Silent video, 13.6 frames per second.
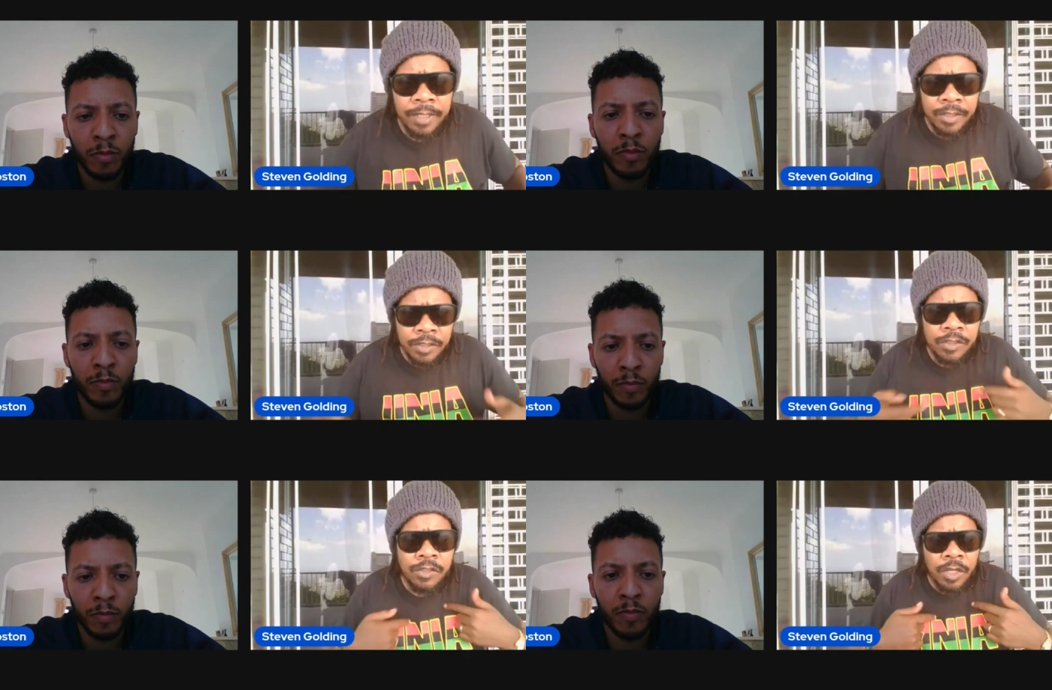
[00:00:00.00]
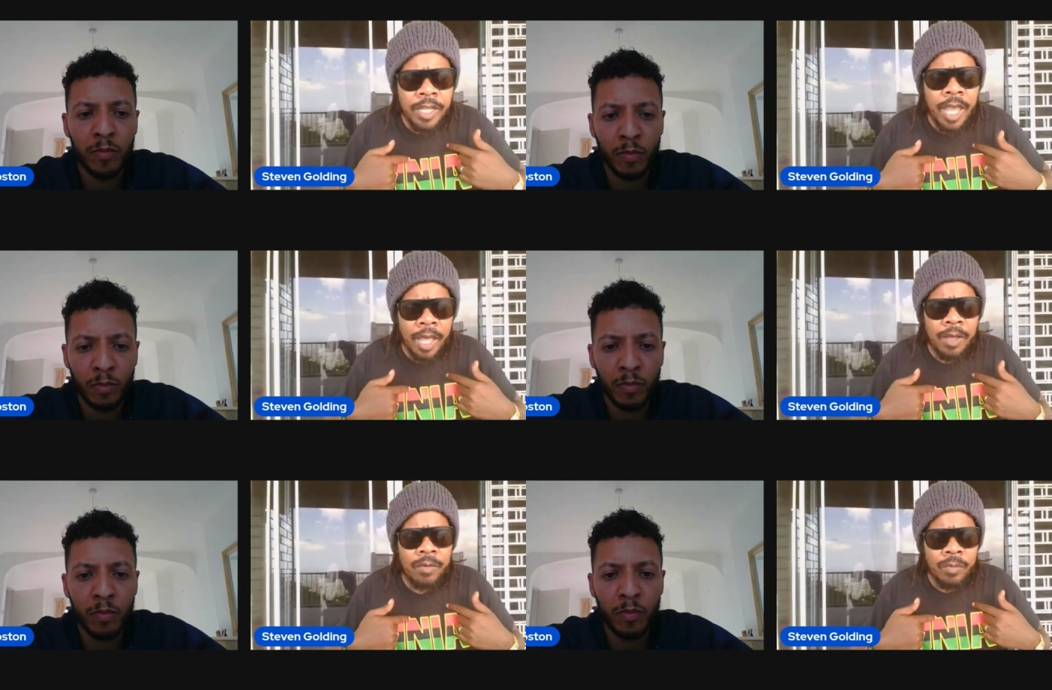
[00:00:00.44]
Speaker 1: So yeah,
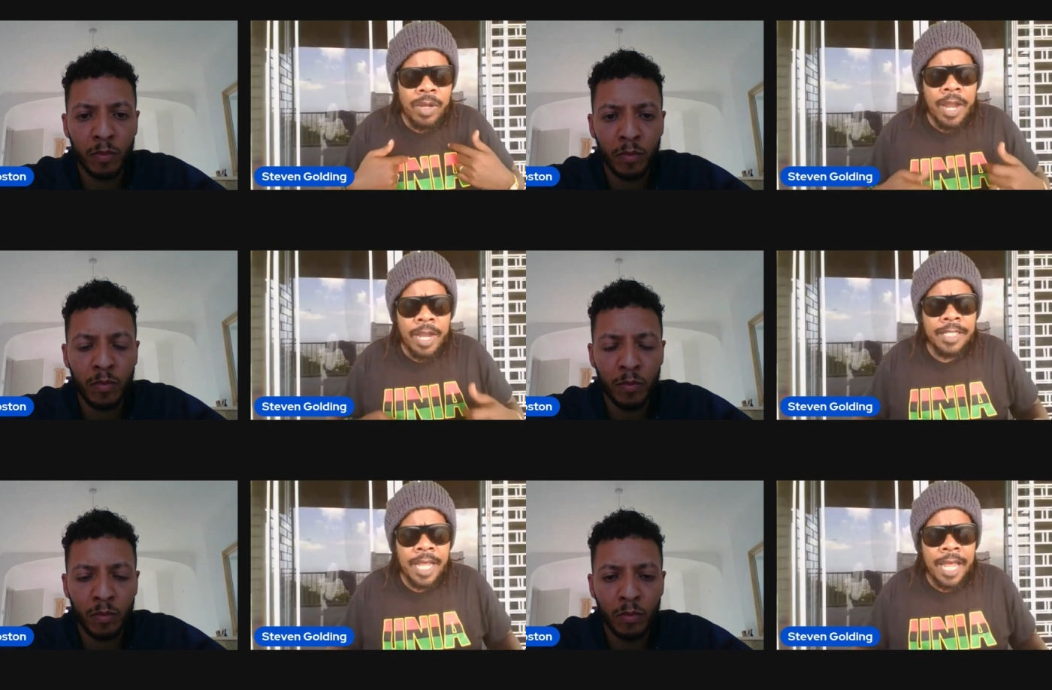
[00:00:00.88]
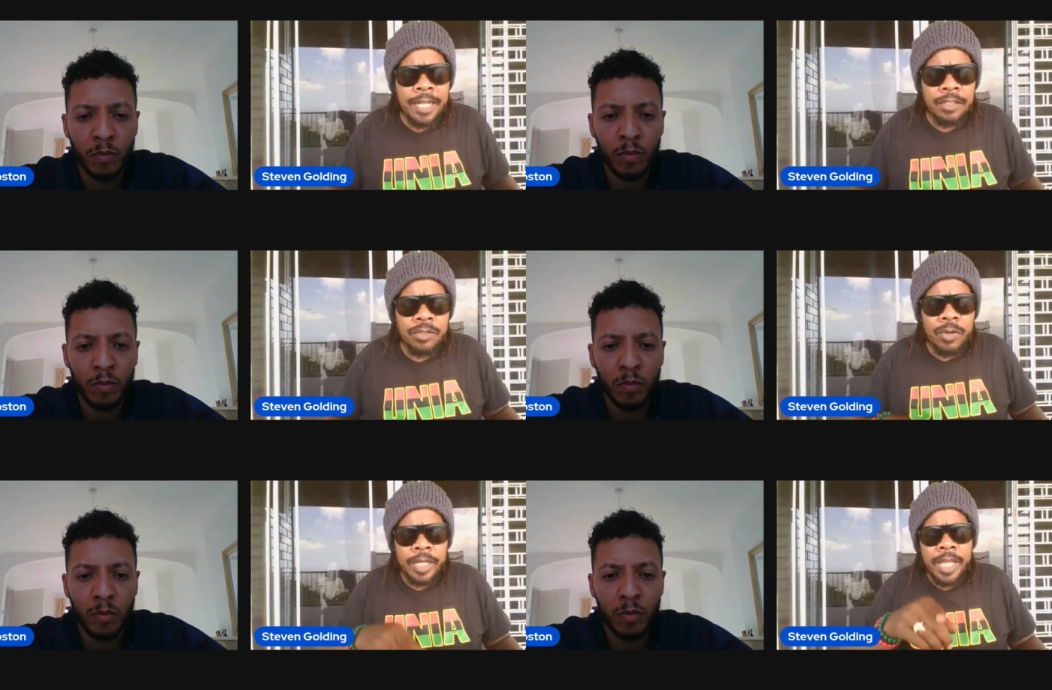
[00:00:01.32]
we are entitled
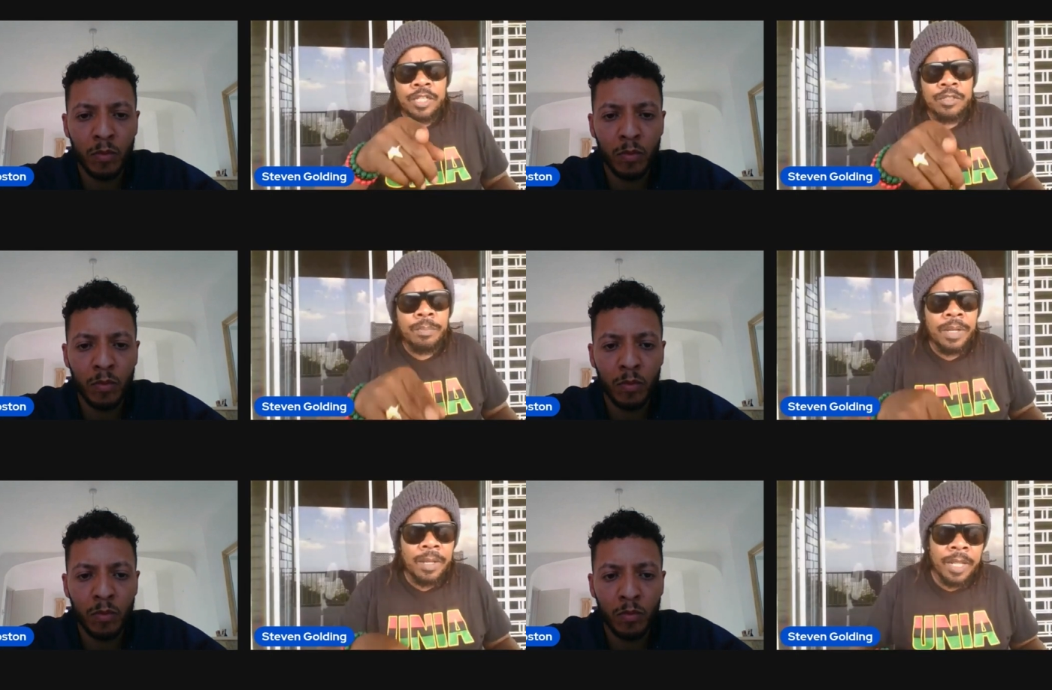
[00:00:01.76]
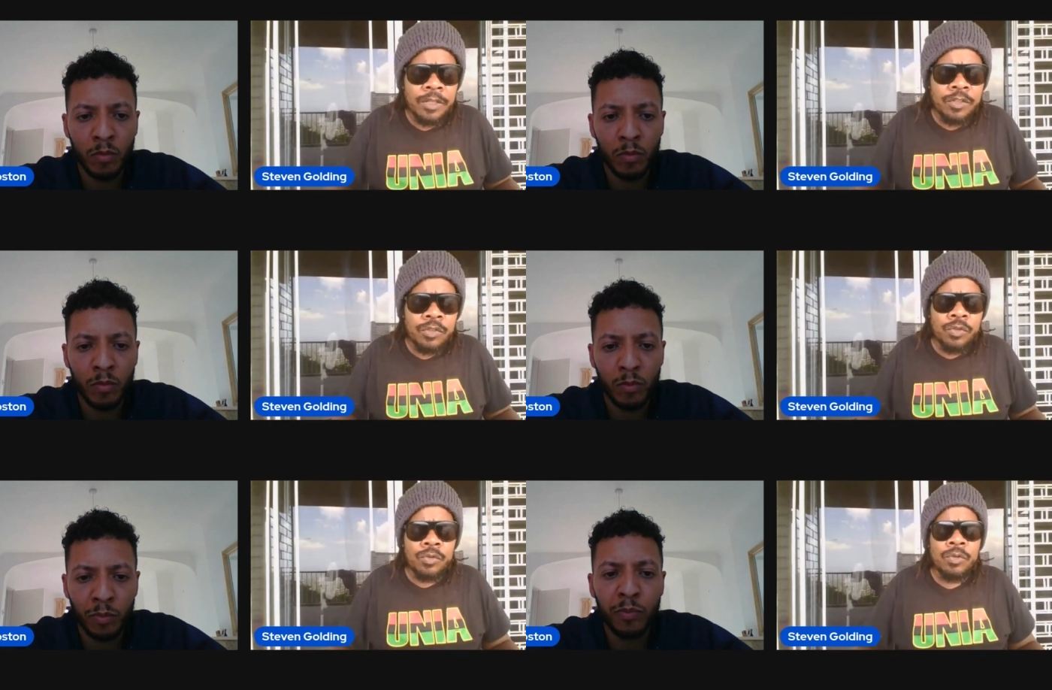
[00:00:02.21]
to a cash payment
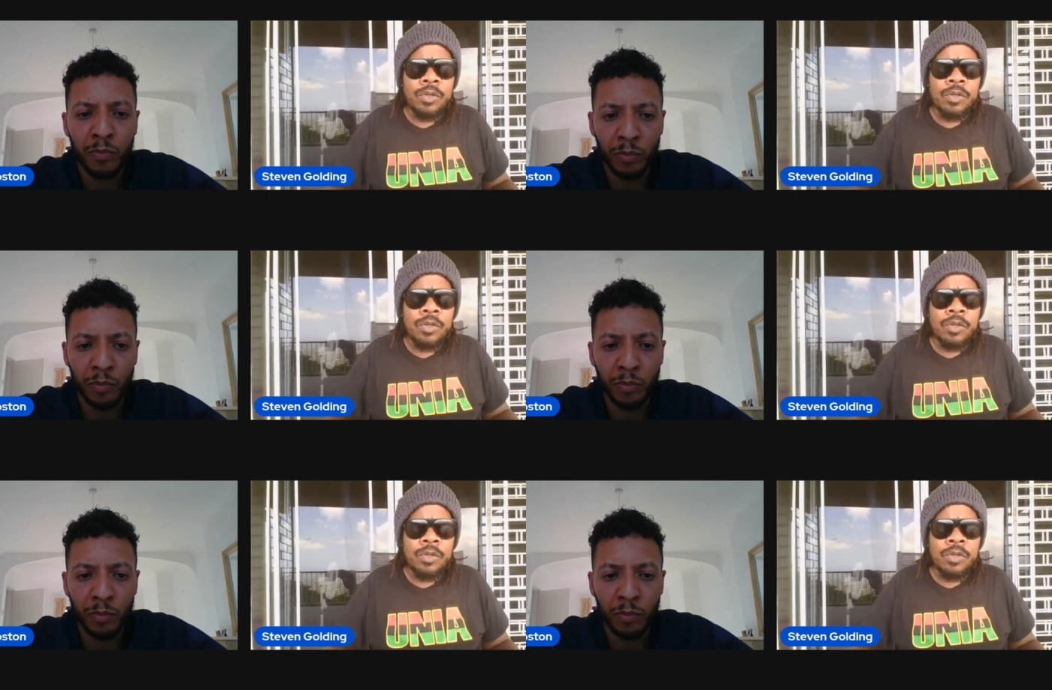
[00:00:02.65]
too.